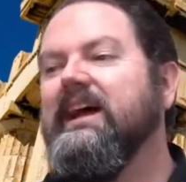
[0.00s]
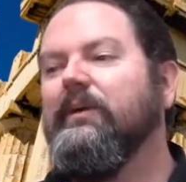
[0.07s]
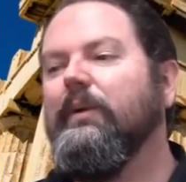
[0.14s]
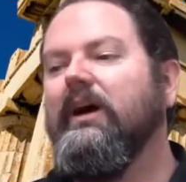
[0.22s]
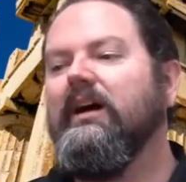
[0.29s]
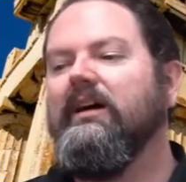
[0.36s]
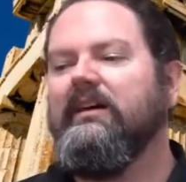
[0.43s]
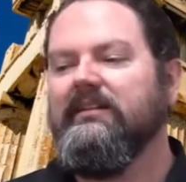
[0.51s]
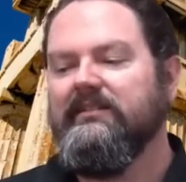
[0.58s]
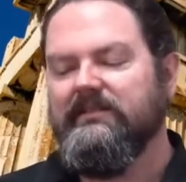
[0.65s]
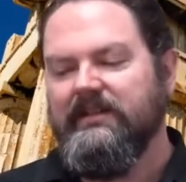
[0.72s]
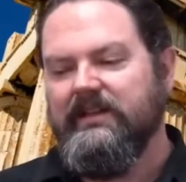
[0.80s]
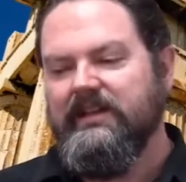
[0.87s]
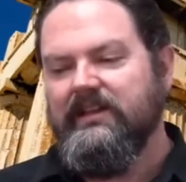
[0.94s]
now, uh,
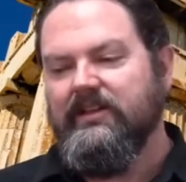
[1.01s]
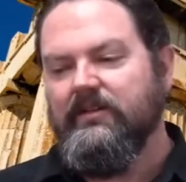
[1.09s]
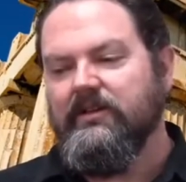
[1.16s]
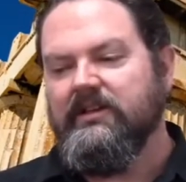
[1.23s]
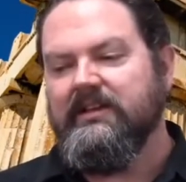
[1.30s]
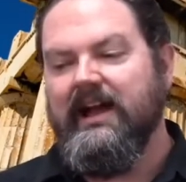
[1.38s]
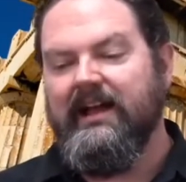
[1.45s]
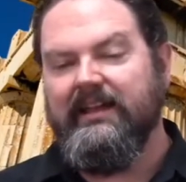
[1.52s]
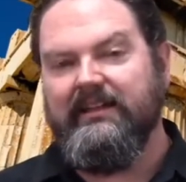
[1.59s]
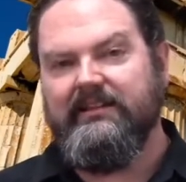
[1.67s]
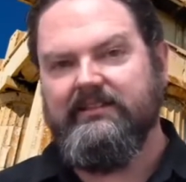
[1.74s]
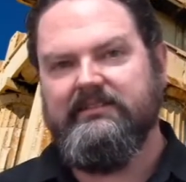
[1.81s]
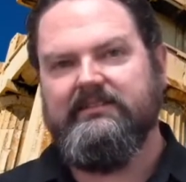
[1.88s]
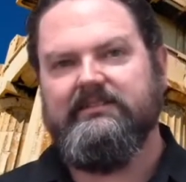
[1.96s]

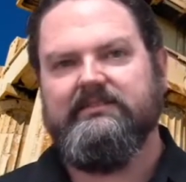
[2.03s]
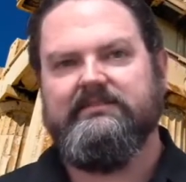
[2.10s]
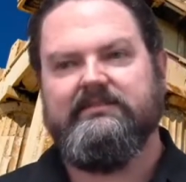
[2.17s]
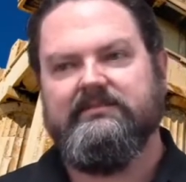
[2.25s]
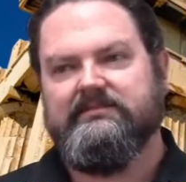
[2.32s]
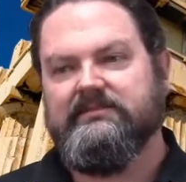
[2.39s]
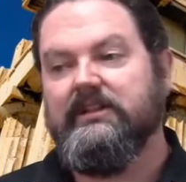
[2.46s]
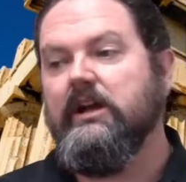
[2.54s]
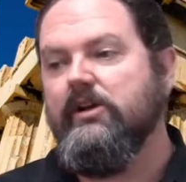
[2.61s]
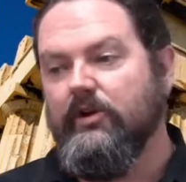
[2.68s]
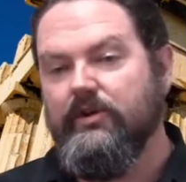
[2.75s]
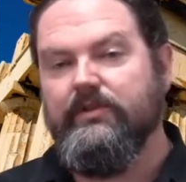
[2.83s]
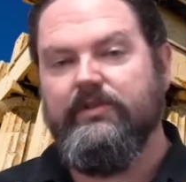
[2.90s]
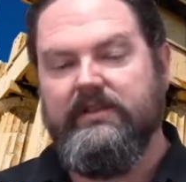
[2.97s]
Gaia uh,
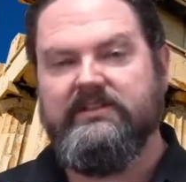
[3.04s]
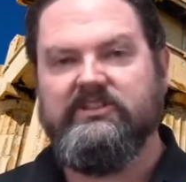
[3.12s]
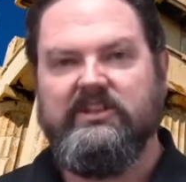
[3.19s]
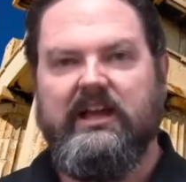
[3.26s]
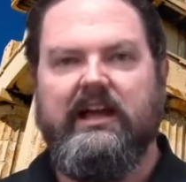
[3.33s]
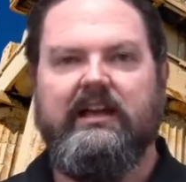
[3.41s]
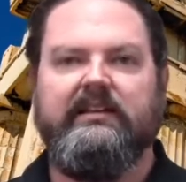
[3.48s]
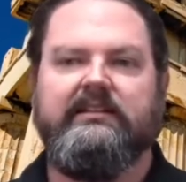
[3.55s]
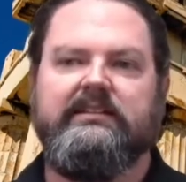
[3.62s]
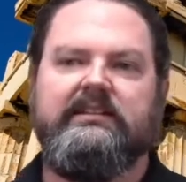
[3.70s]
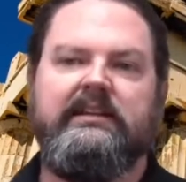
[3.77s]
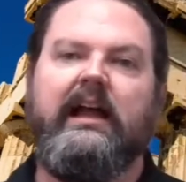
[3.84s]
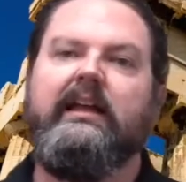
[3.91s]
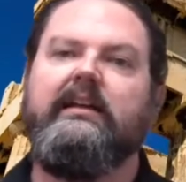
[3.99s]
Earth and Sky,
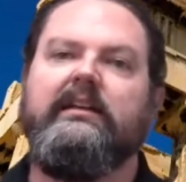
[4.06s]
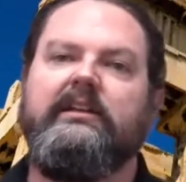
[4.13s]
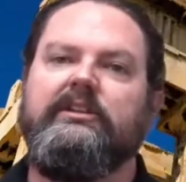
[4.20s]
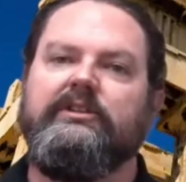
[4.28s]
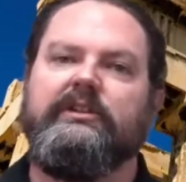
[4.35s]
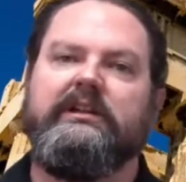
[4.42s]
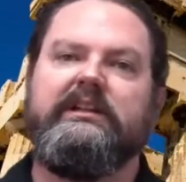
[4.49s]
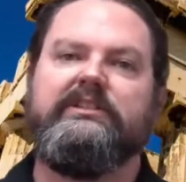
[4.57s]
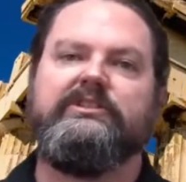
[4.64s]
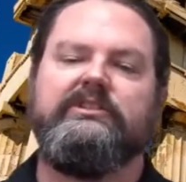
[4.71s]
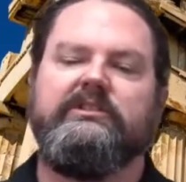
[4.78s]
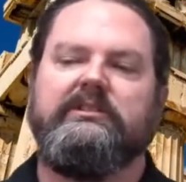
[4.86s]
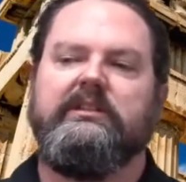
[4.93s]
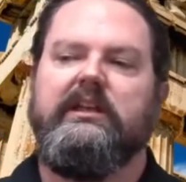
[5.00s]
Gaia and
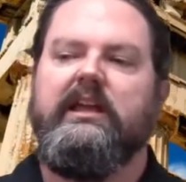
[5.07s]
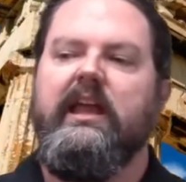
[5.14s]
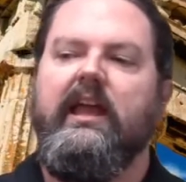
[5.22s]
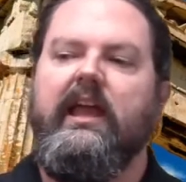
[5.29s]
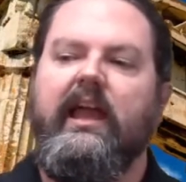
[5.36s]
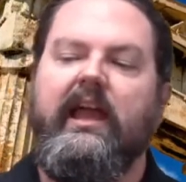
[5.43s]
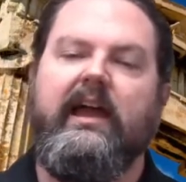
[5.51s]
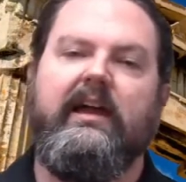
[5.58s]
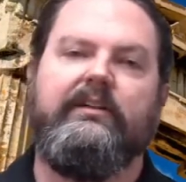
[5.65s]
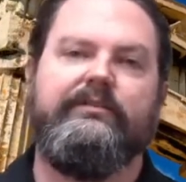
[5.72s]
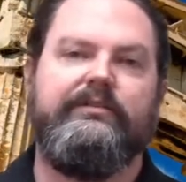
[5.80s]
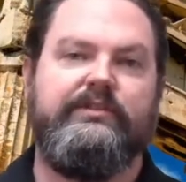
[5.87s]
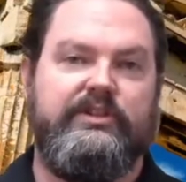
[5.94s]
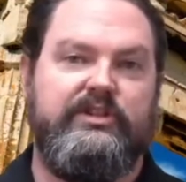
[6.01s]
Uranus,
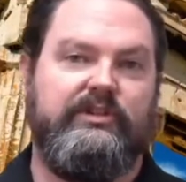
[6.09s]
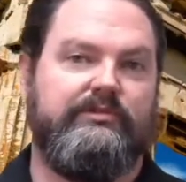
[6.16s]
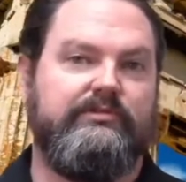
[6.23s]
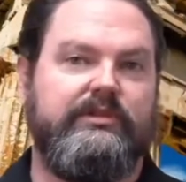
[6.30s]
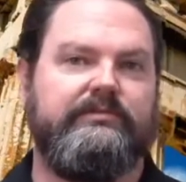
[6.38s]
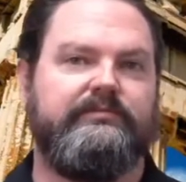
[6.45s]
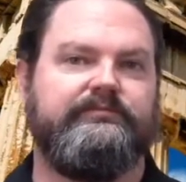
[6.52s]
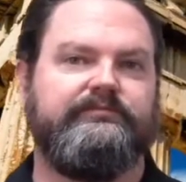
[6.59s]
have children.